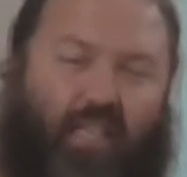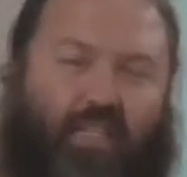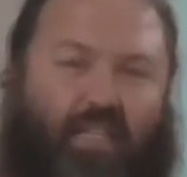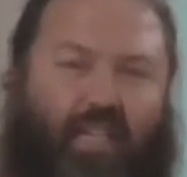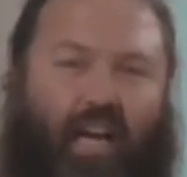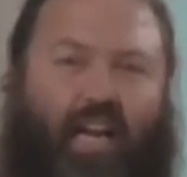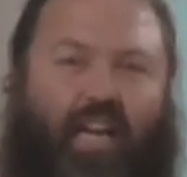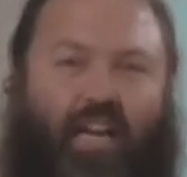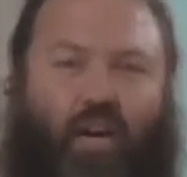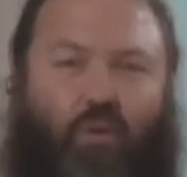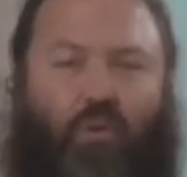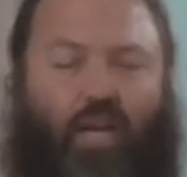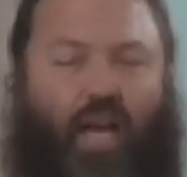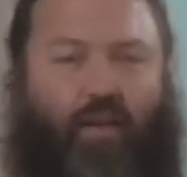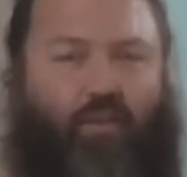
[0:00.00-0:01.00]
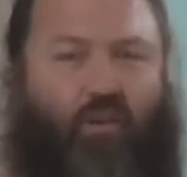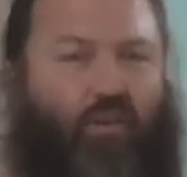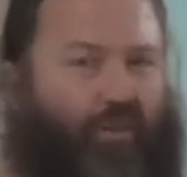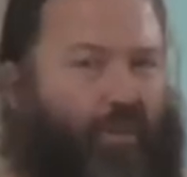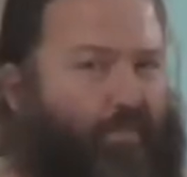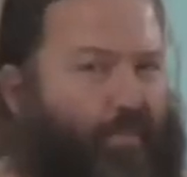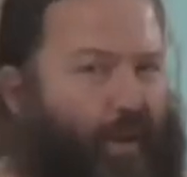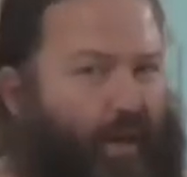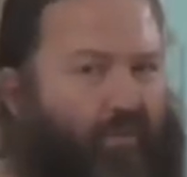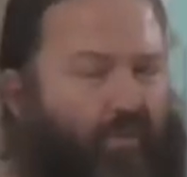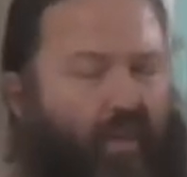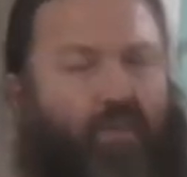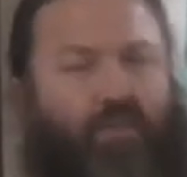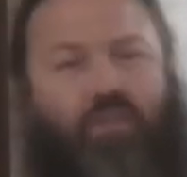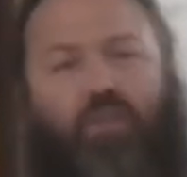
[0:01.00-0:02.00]
Today I want to have a look at the
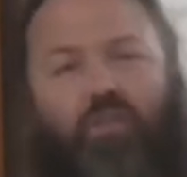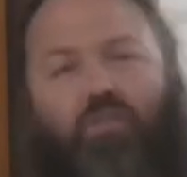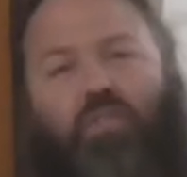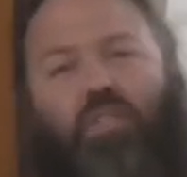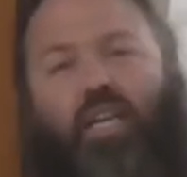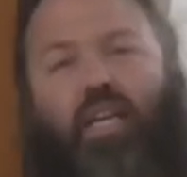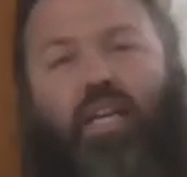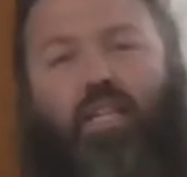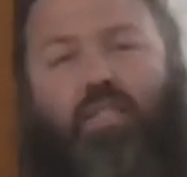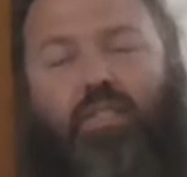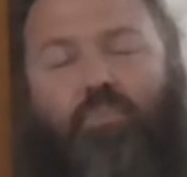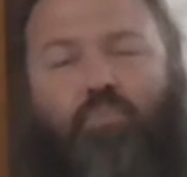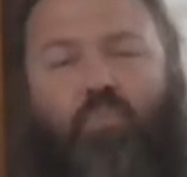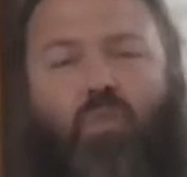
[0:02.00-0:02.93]
background to the Crusades.